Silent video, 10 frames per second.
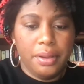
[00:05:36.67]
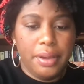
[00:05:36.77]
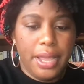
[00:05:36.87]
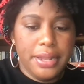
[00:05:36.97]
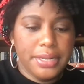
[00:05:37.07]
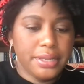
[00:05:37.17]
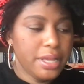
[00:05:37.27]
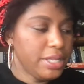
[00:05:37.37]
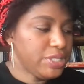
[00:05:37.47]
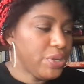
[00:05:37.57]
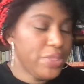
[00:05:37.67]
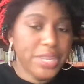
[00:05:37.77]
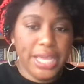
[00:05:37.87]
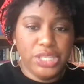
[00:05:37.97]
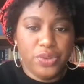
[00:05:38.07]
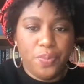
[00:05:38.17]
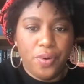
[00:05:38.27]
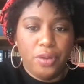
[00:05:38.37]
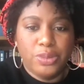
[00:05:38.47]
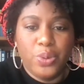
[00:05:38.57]
Right? So the next three
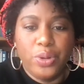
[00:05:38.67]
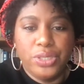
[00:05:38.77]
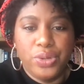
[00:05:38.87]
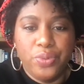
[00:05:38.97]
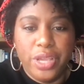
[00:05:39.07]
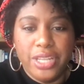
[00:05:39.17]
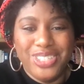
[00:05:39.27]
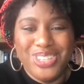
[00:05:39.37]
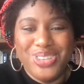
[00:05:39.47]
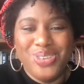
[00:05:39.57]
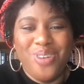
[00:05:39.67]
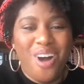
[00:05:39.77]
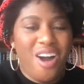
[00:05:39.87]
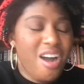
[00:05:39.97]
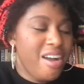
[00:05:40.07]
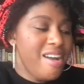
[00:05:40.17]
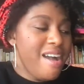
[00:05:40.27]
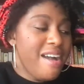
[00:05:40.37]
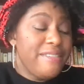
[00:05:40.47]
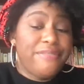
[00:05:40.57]
poems I want to read to you are
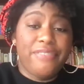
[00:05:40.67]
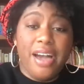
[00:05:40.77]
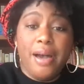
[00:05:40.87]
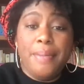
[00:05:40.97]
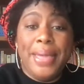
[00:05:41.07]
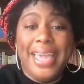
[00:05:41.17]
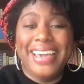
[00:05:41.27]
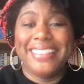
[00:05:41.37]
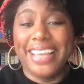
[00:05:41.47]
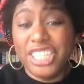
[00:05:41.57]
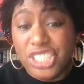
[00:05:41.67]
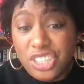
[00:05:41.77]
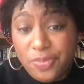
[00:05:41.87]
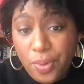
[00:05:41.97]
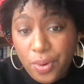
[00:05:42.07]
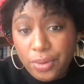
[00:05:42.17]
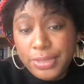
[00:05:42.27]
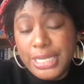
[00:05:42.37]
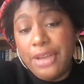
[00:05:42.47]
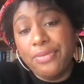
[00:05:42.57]
from a collection of poems
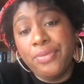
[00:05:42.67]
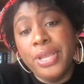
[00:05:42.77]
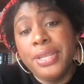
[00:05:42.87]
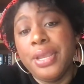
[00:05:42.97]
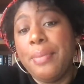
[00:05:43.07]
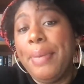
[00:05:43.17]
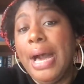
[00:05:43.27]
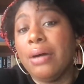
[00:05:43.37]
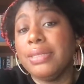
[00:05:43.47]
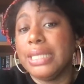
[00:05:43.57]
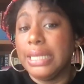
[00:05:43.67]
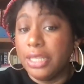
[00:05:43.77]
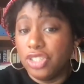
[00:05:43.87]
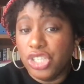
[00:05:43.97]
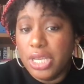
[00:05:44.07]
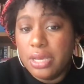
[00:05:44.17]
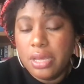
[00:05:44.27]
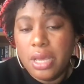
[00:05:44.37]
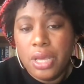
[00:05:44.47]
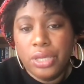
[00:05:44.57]
that I've written about lynching.
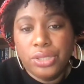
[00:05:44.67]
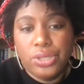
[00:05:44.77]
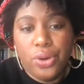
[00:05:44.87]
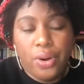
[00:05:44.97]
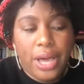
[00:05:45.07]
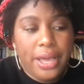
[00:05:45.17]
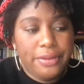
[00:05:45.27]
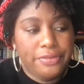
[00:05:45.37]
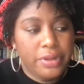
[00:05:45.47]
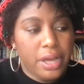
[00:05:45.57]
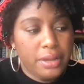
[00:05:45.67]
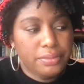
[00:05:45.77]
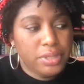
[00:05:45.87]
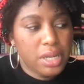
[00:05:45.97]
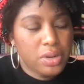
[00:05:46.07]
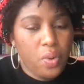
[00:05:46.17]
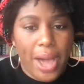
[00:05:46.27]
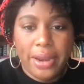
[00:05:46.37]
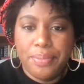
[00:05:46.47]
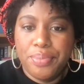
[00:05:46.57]
So I've done
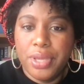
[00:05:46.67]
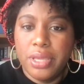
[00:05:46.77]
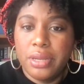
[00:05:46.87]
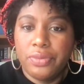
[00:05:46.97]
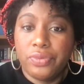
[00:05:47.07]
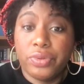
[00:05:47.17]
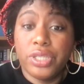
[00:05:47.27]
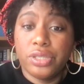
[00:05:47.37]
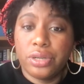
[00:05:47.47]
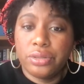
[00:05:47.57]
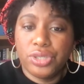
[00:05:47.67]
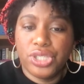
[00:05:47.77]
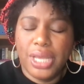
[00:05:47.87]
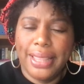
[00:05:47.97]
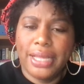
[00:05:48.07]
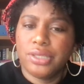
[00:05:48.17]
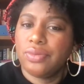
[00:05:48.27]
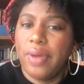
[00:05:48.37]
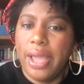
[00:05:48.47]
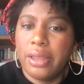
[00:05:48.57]
quite a bit of research. I like to
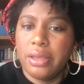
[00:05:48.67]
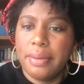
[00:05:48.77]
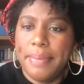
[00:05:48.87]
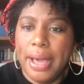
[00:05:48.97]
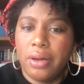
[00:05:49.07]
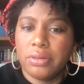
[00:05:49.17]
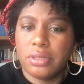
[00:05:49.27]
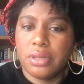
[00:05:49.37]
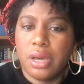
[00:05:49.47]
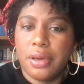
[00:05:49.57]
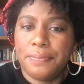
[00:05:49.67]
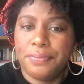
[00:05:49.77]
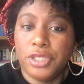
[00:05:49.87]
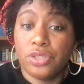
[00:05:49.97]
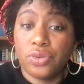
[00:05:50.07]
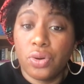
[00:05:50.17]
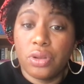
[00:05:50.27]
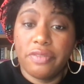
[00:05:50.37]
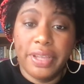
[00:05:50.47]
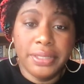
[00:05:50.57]
write about historical
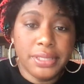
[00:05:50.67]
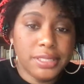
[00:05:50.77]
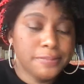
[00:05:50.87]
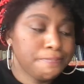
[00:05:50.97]
events.